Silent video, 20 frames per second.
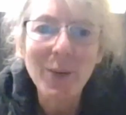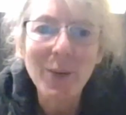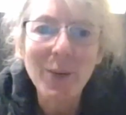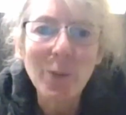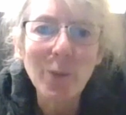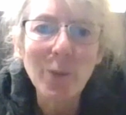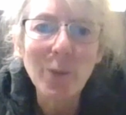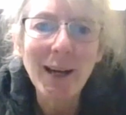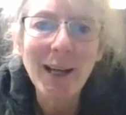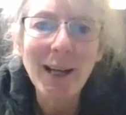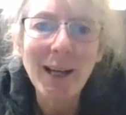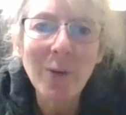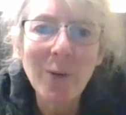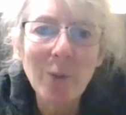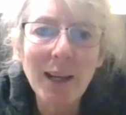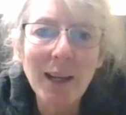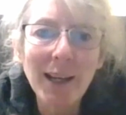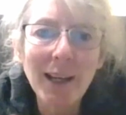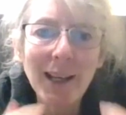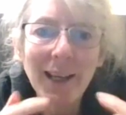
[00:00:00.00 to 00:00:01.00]

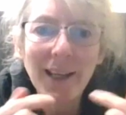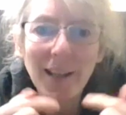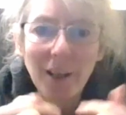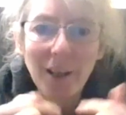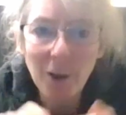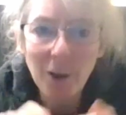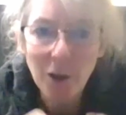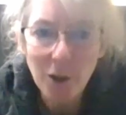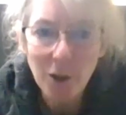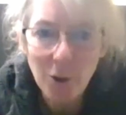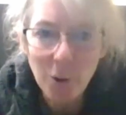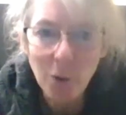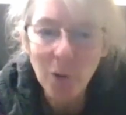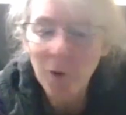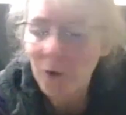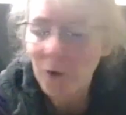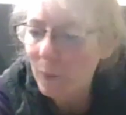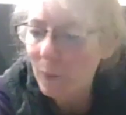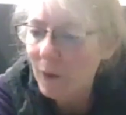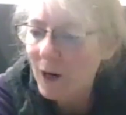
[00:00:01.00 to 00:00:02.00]
we use
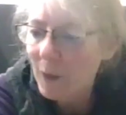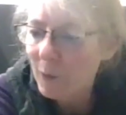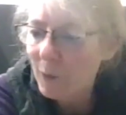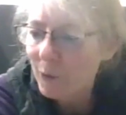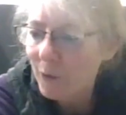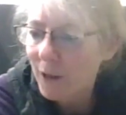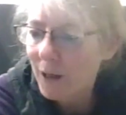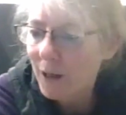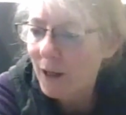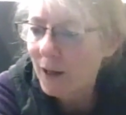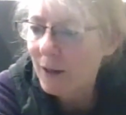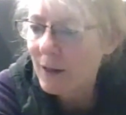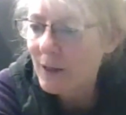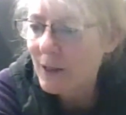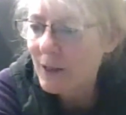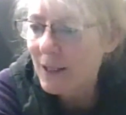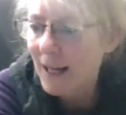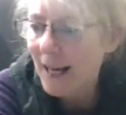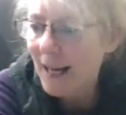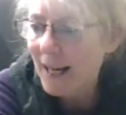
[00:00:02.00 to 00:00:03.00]
the Brahmaviharas
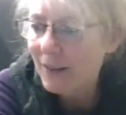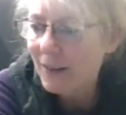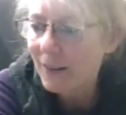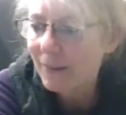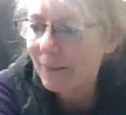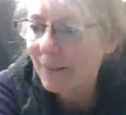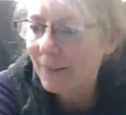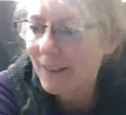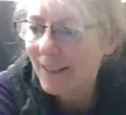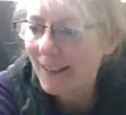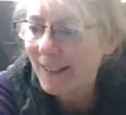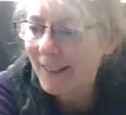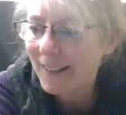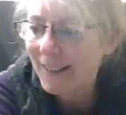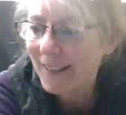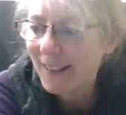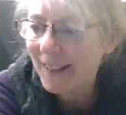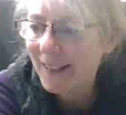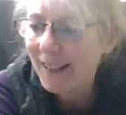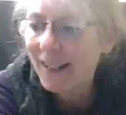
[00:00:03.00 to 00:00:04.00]
actively,
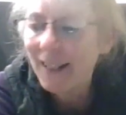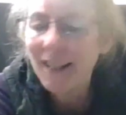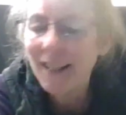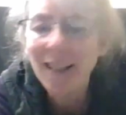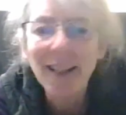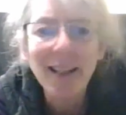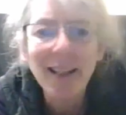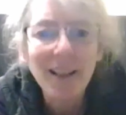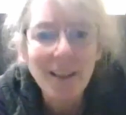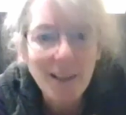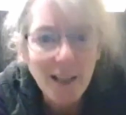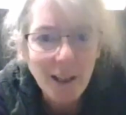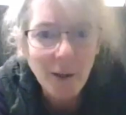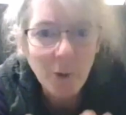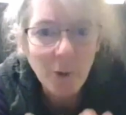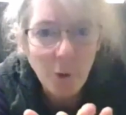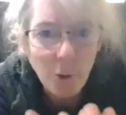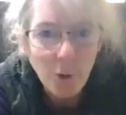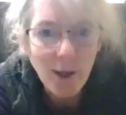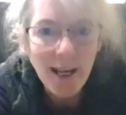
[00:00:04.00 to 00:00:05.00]
they
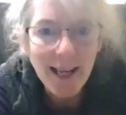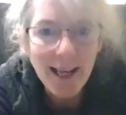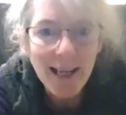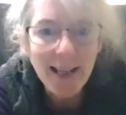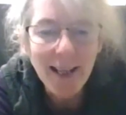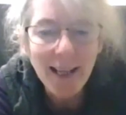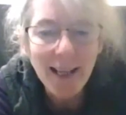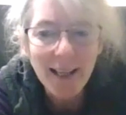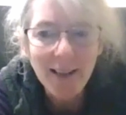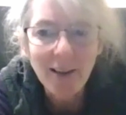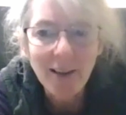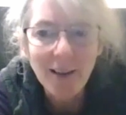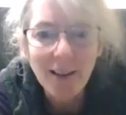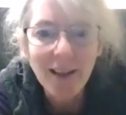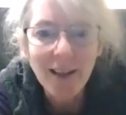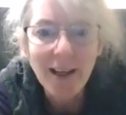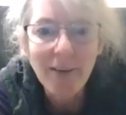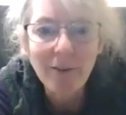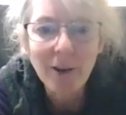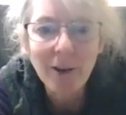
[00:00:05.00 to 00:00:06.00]
create that
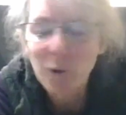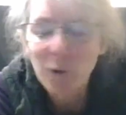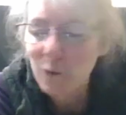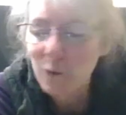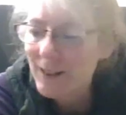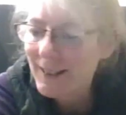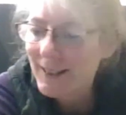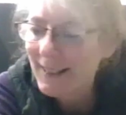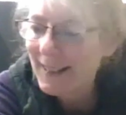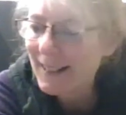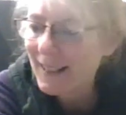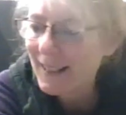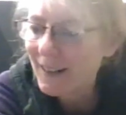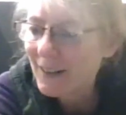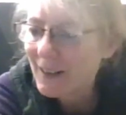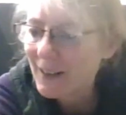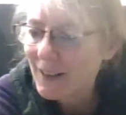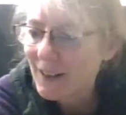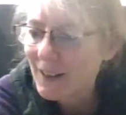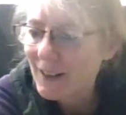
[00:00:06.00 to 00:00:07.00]
level of
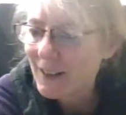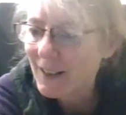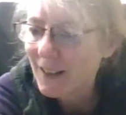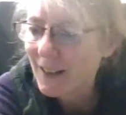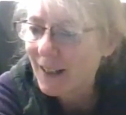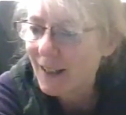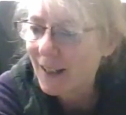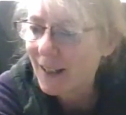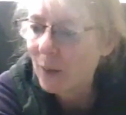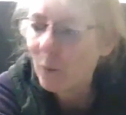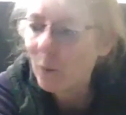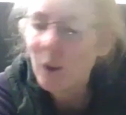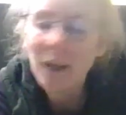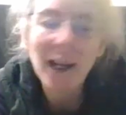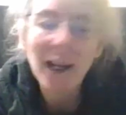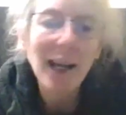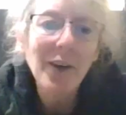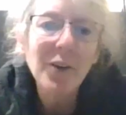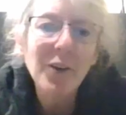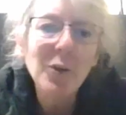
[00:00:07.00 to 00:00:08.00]
resilience, and we're
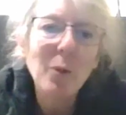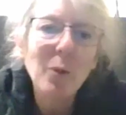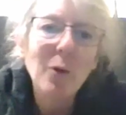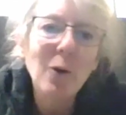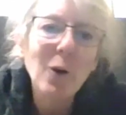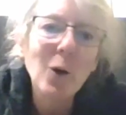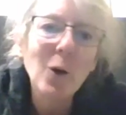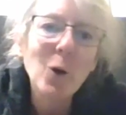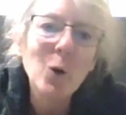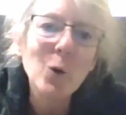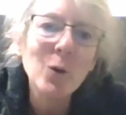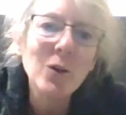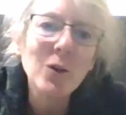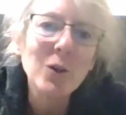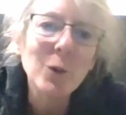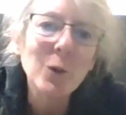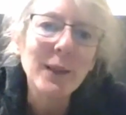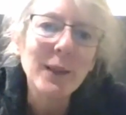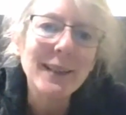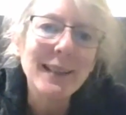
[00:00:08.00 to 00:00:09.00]
less prone
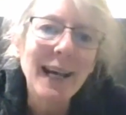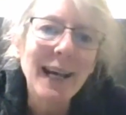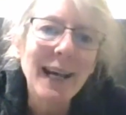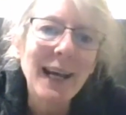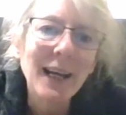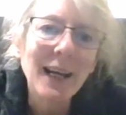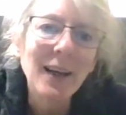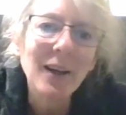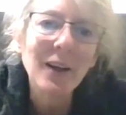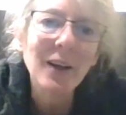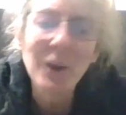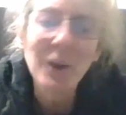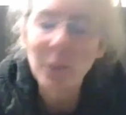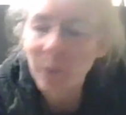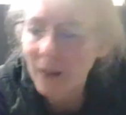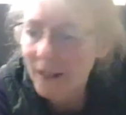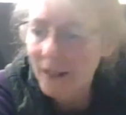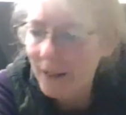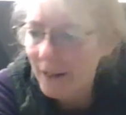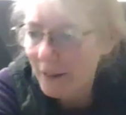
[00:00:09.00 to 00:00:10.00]
to attack
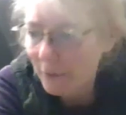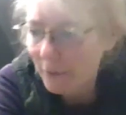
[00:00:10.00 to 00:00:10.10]
by the